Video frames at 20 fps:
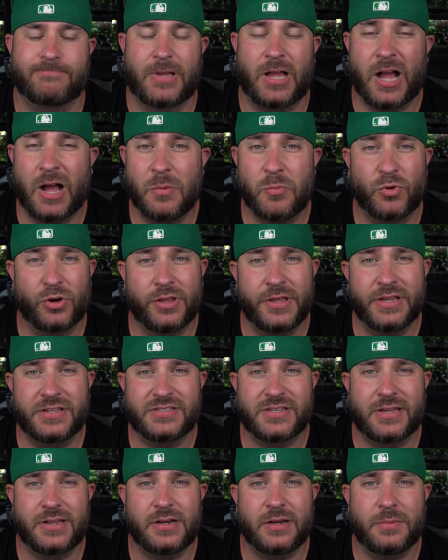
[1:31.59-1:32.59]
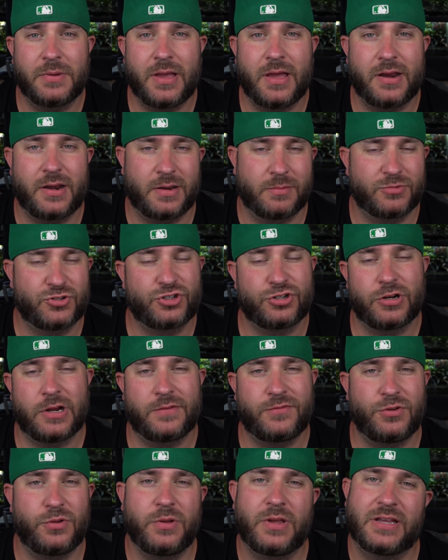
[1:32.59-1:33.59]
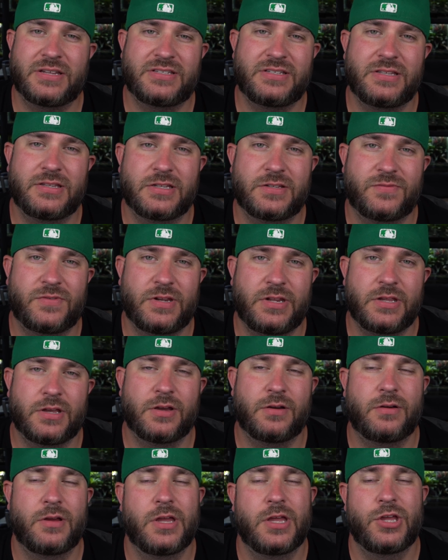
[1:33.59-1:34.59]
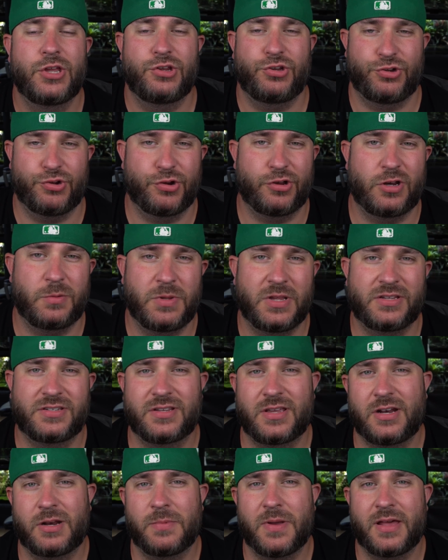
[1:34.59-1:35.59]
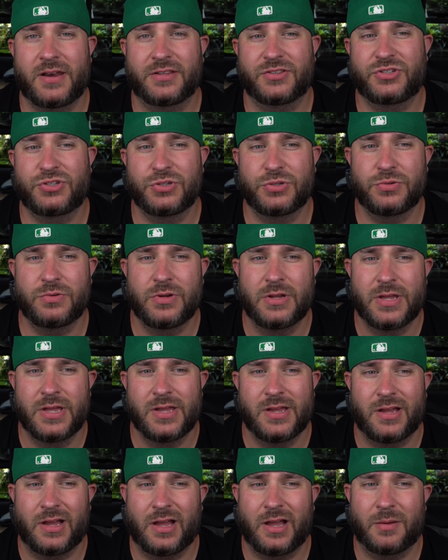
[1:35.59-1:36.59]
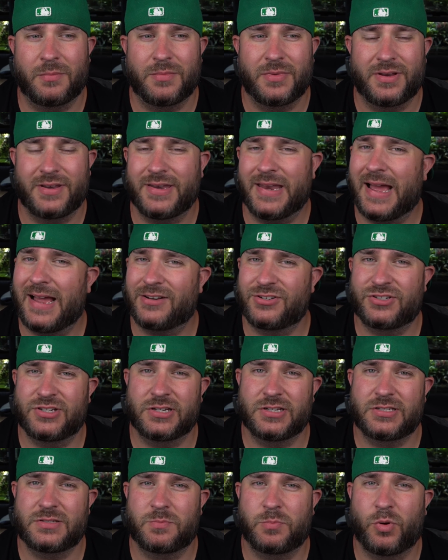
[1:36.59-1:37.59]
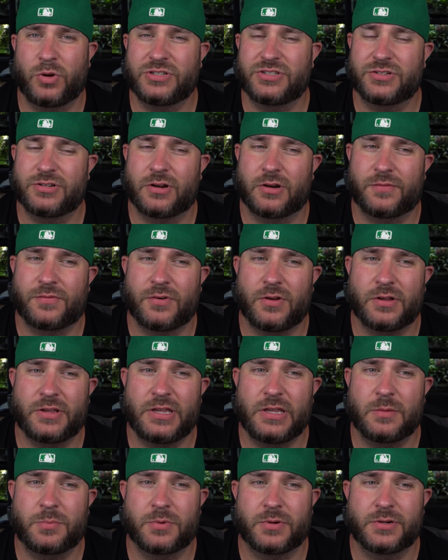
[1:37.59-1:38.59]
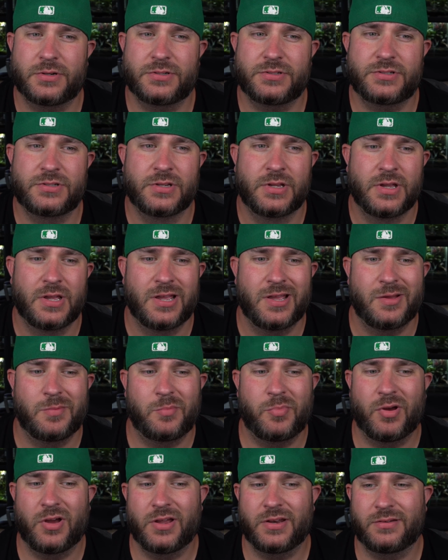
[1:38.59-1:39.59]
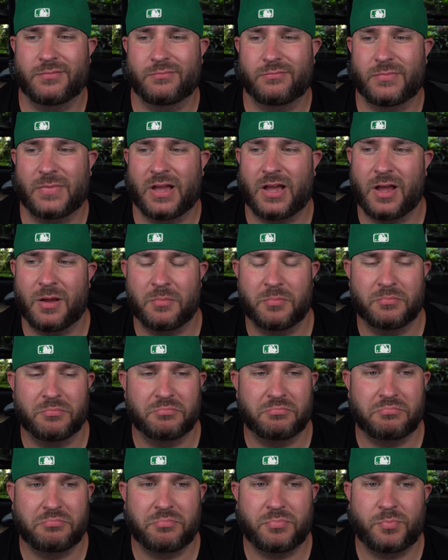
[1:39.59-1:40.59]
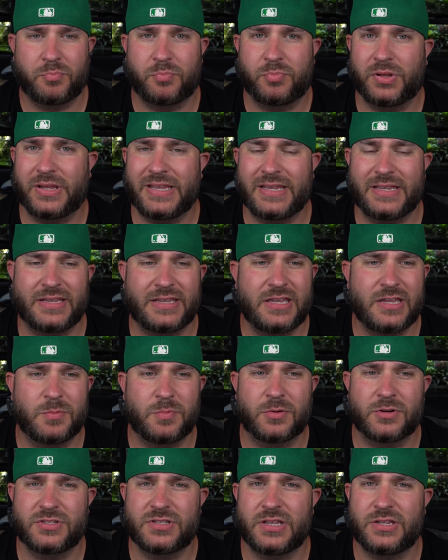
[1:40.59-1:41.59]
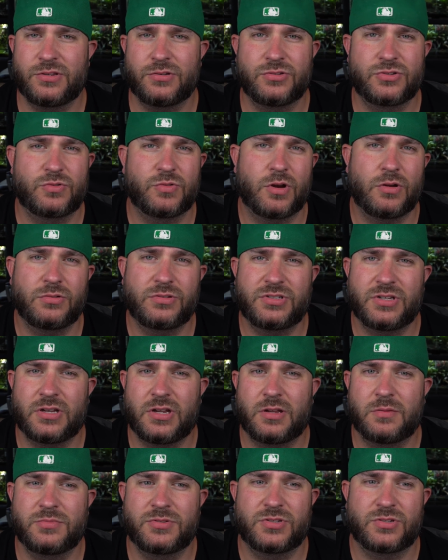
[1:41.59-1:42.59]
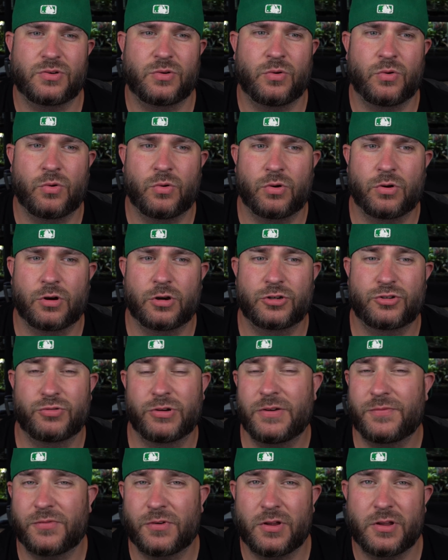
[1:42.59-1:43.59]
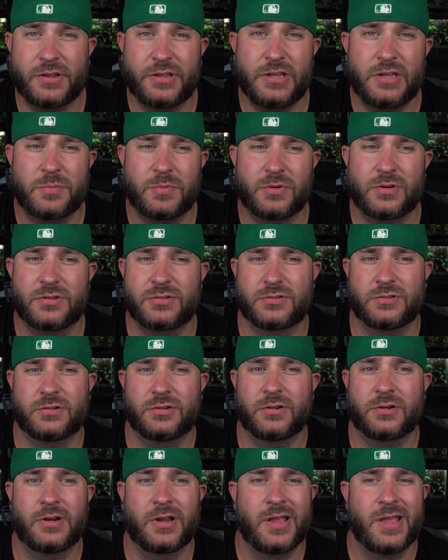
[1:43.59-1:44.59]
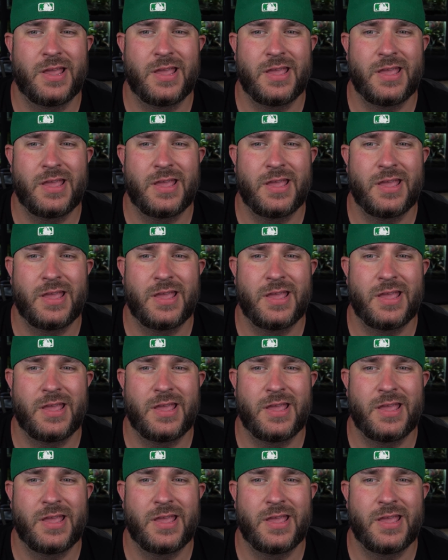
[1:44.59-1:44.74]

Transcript: I'm really excited about, and I'm sure after you guys see this video, you're going to be excited about it too. Um, not just poison dart frog keepers, but um, plant keepers that use grow tubs or tree frog keepers or